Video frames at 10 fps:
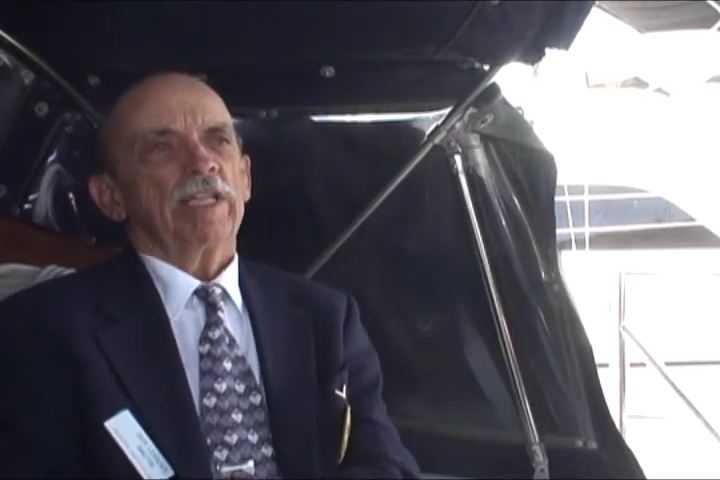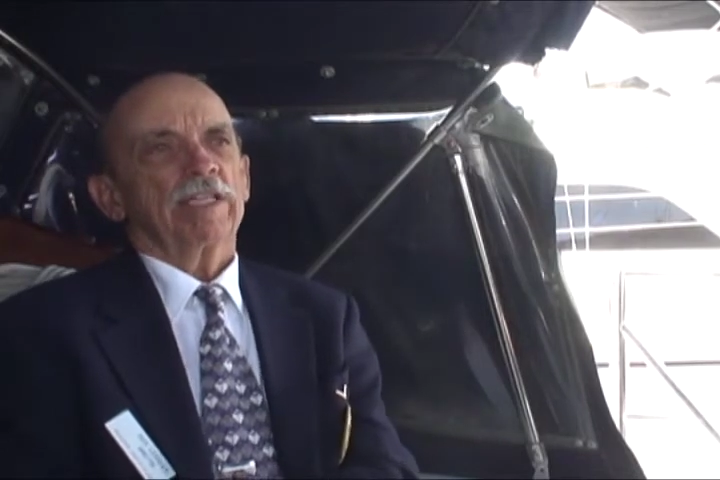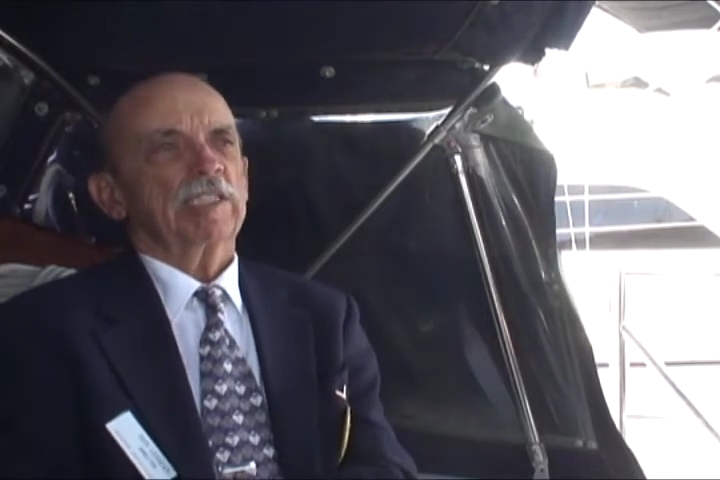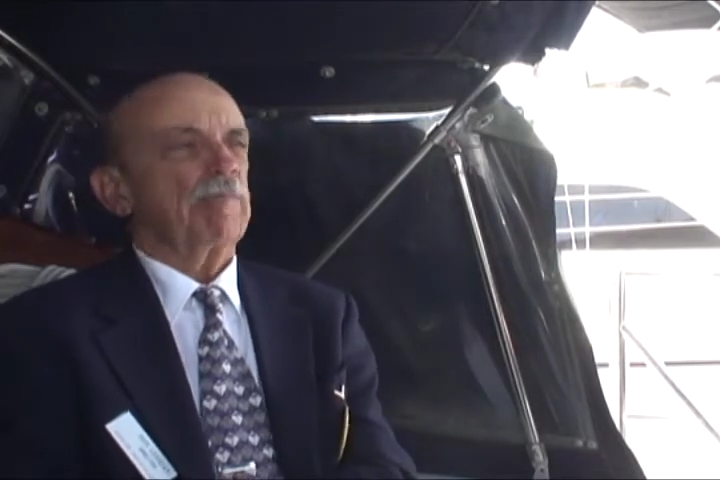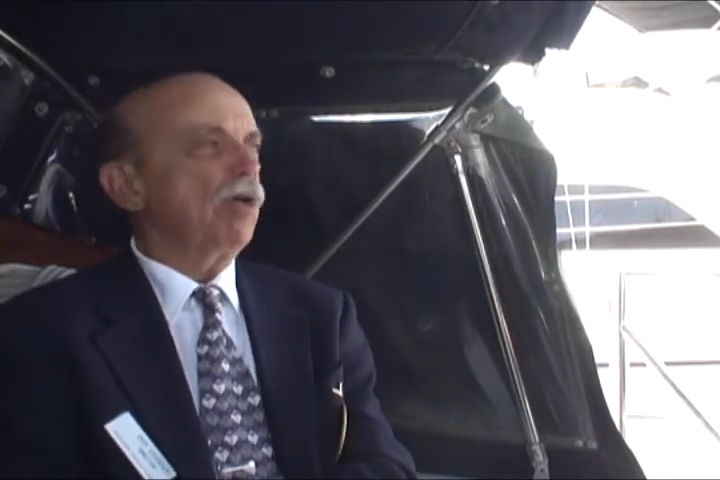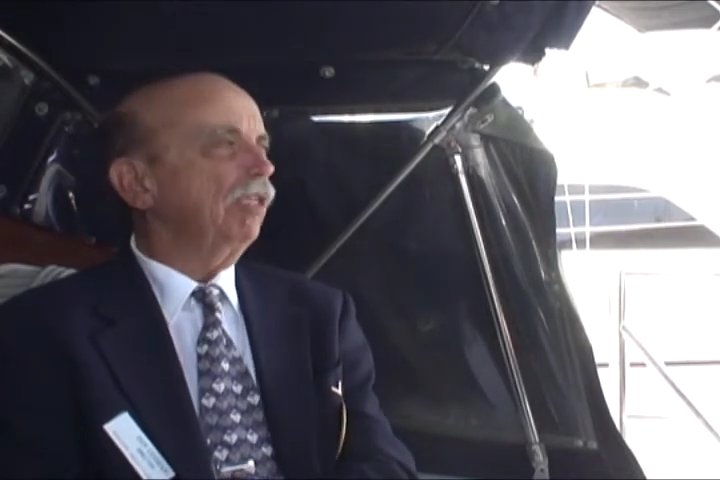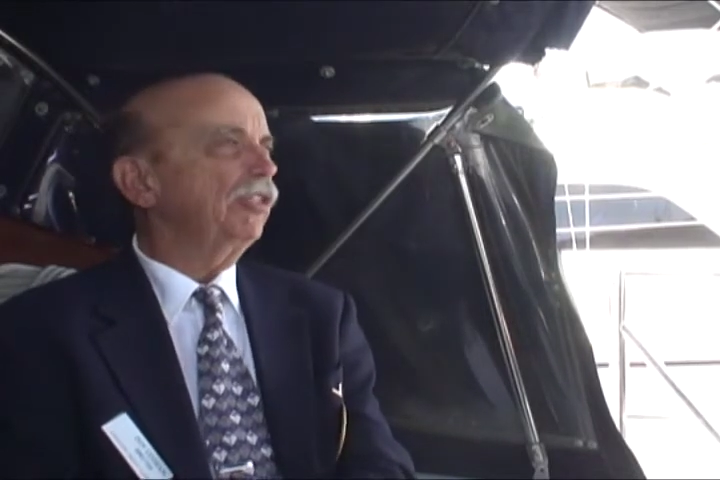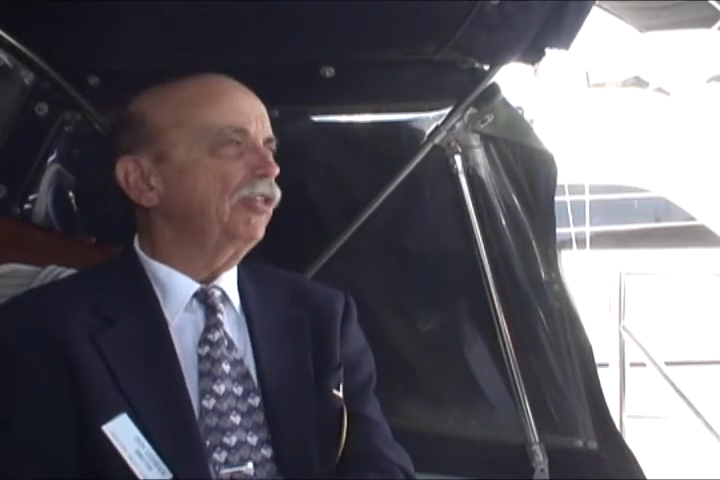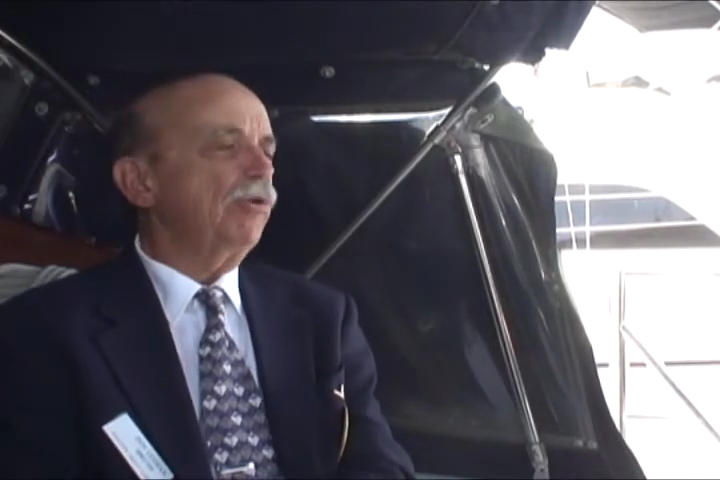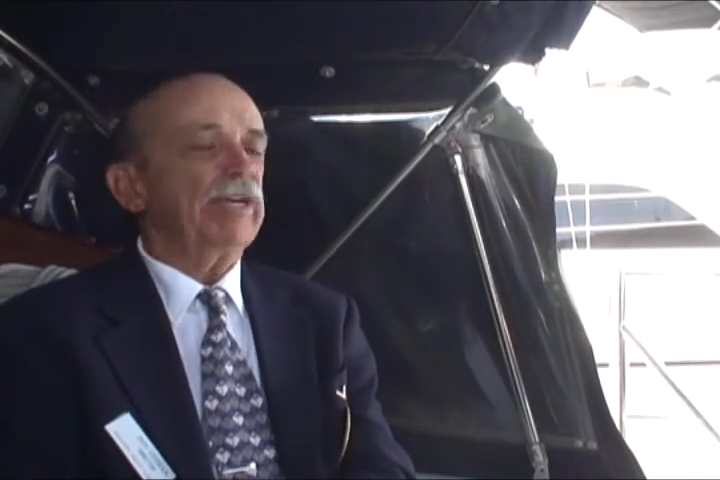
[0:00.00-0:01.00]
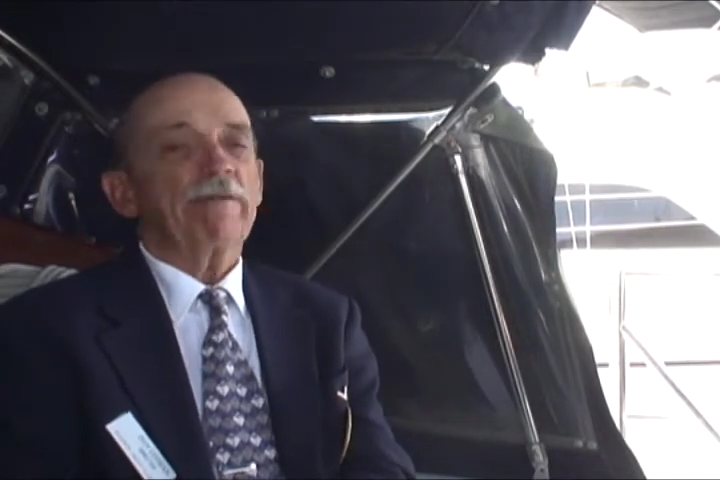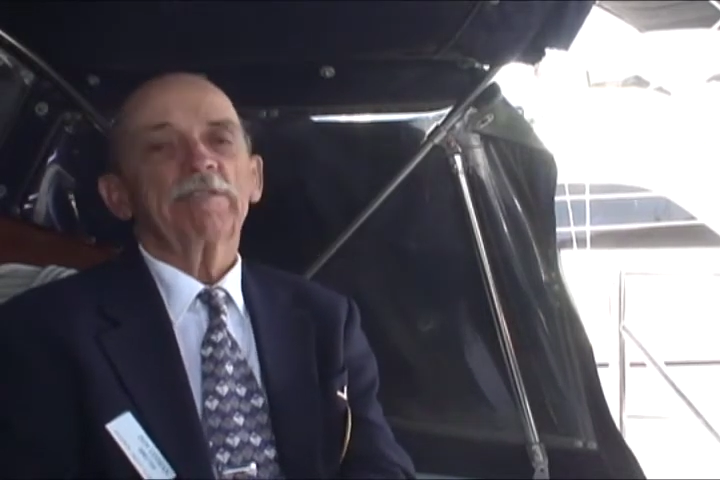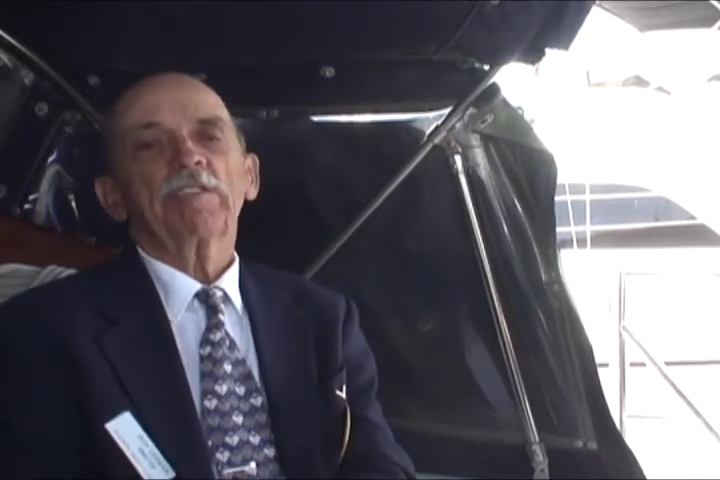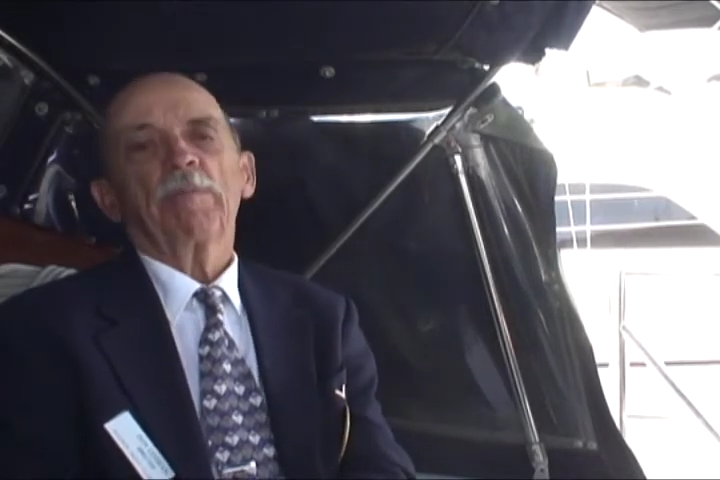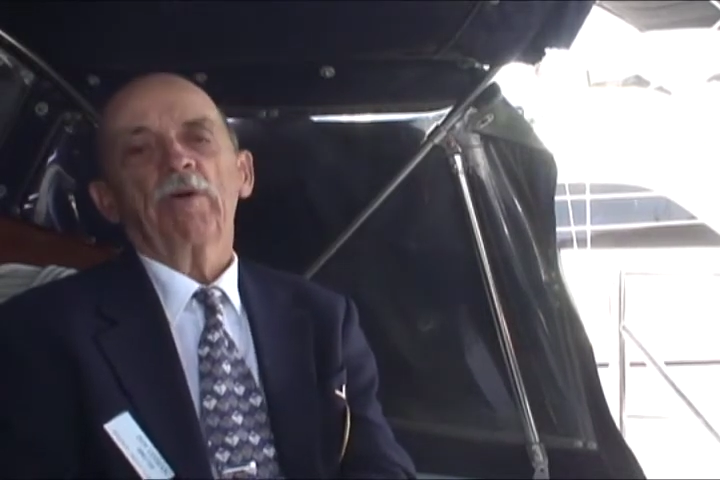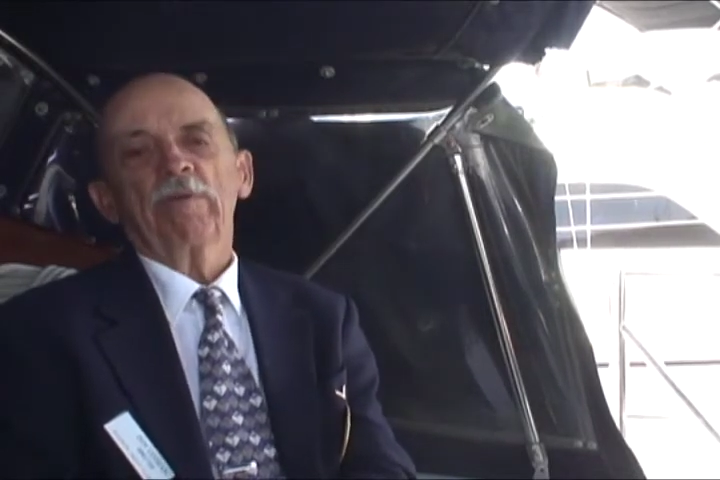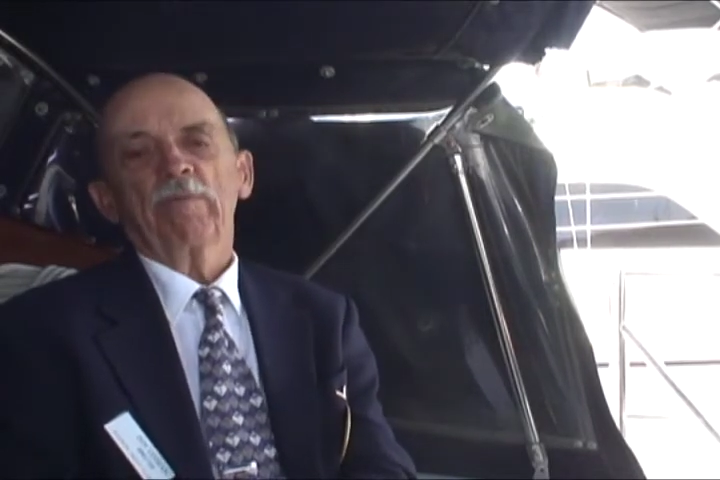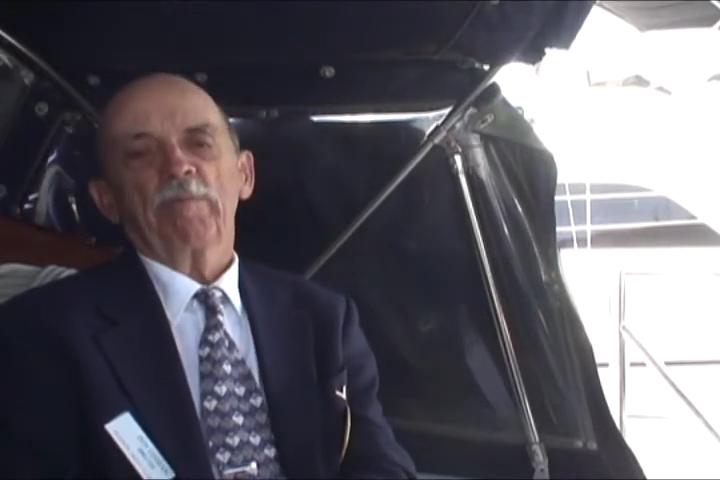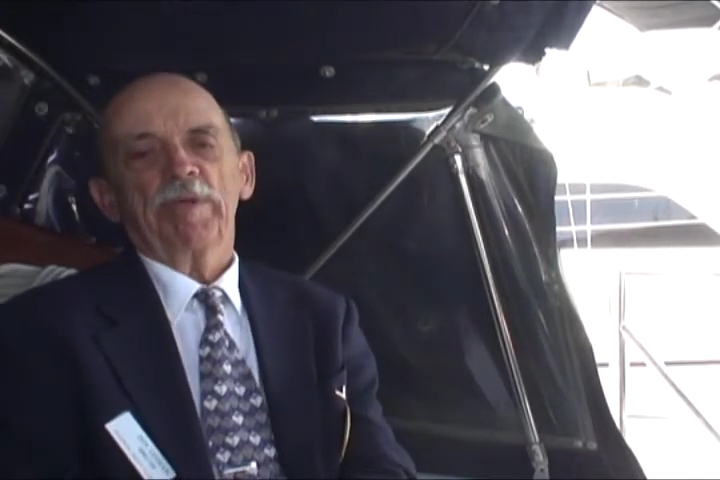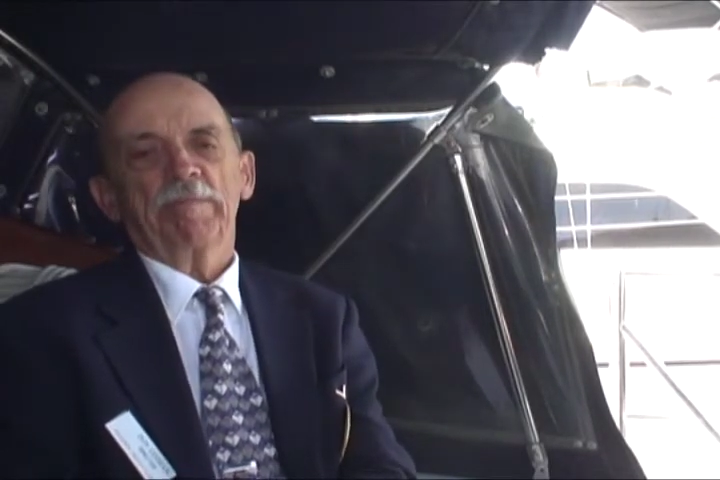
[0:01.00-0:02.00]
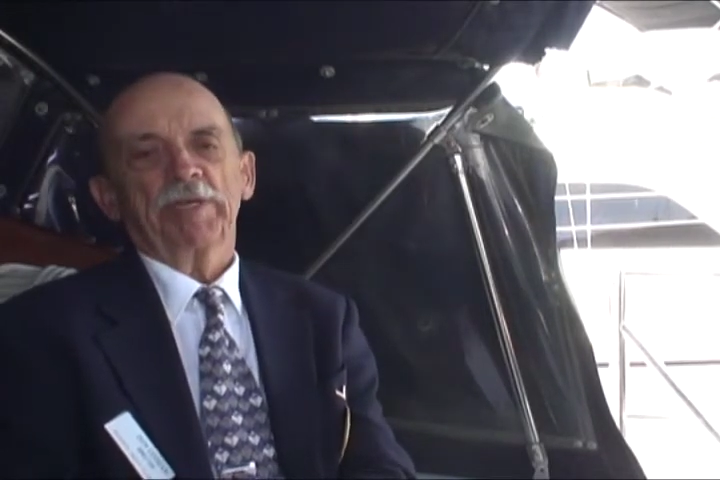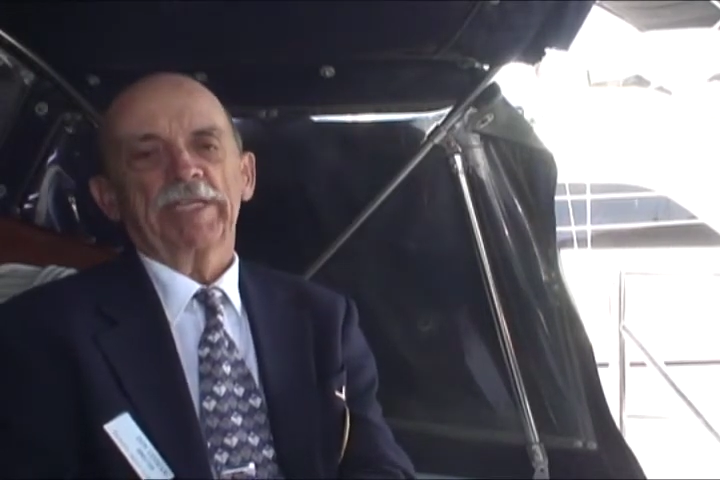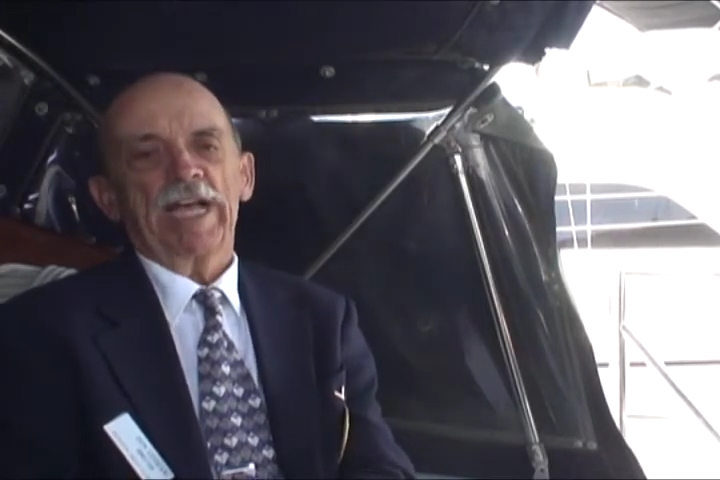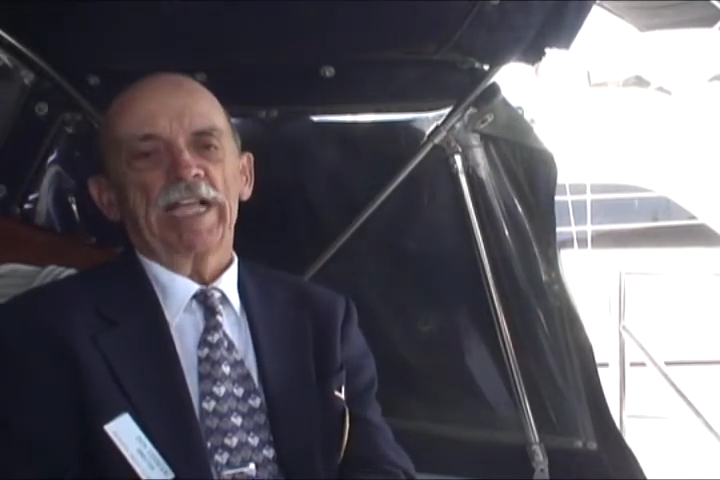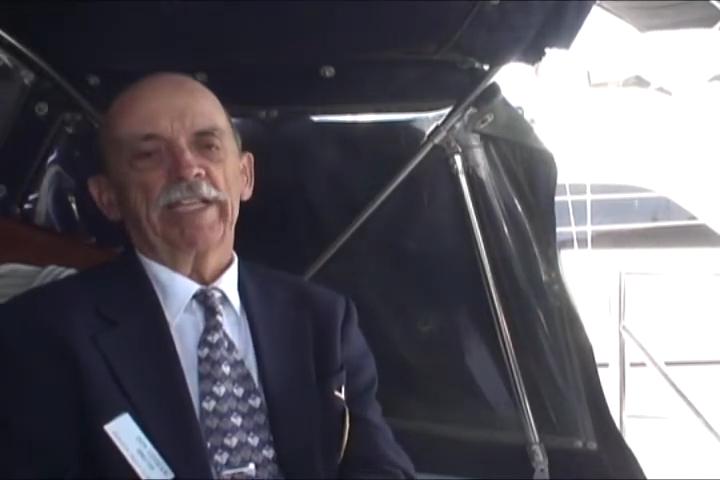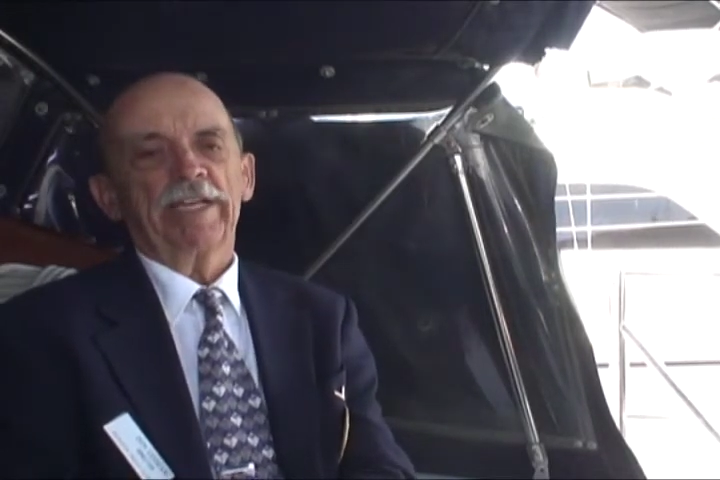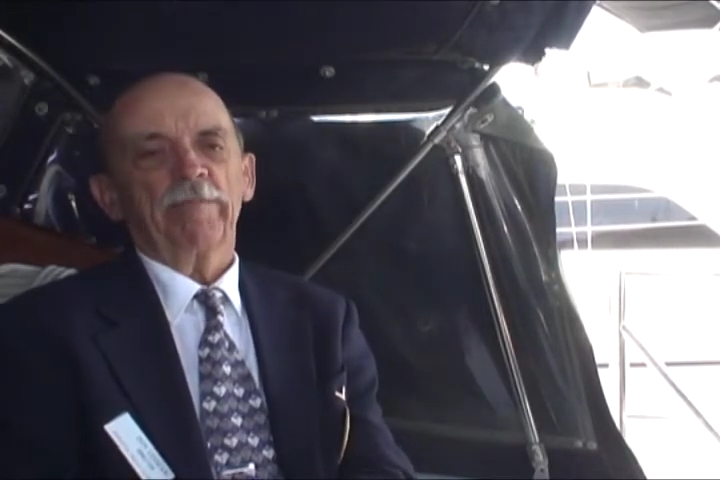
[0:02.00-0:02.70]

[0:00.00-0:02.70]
the smallest unit I would support would be a battalion,